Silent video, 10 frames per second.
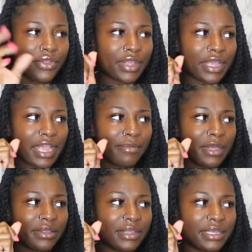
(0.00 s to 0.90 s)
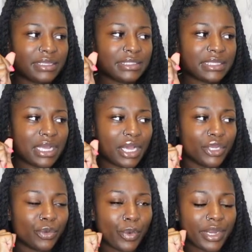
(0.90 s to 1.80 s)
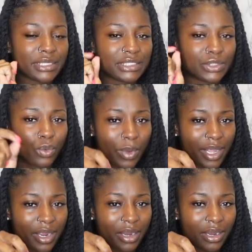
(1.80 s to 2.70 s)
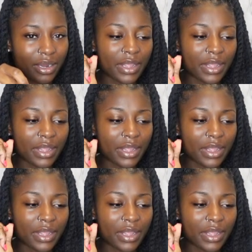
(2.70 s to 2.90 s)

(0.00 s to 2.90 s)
they gave me these underwears to wear,